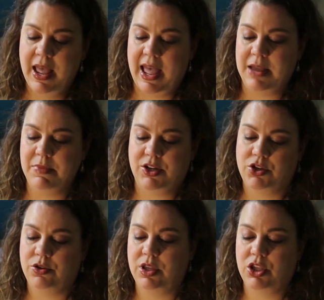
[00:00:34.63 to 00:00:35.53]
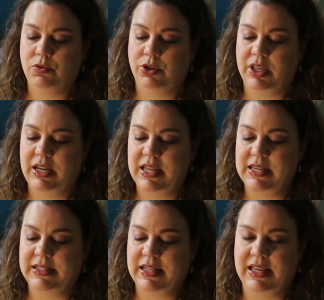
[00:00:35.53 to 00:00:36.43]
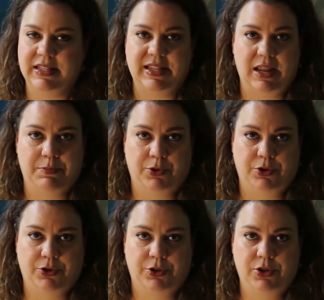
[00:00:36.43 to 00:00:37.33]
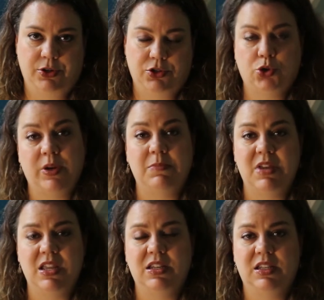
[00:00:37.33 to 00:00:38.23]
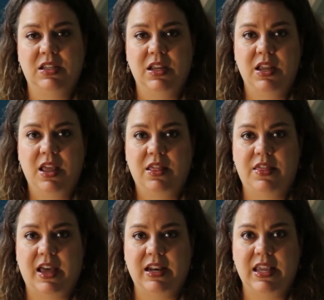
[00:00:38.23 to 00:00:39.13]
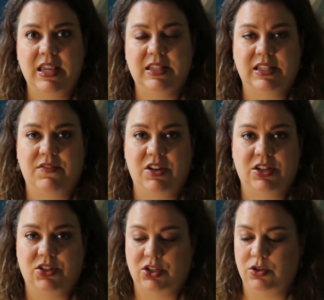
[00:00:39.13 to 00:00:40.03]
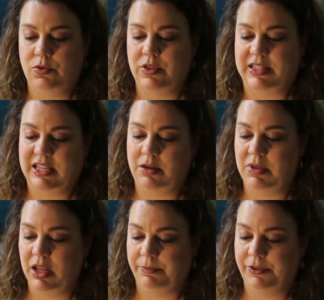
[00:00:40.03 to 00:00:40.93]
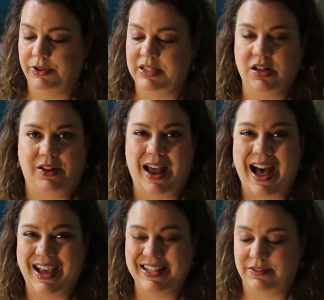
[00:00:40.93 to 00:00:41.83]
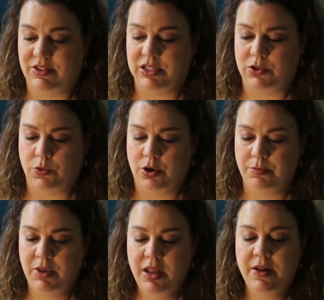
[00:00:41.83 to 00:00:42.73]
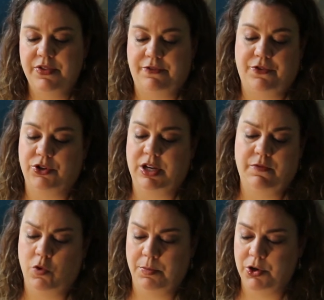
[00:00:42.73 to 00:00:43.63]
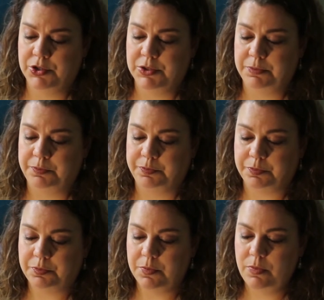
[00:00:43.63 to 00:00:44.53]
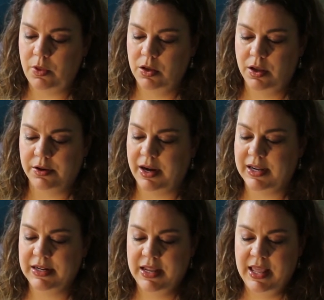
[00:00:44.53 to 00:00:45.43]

And make sure that you look at his example treatment that he has given us too. That's going to be helpful. It's called Eyes of the Storm, the First Informers. All right.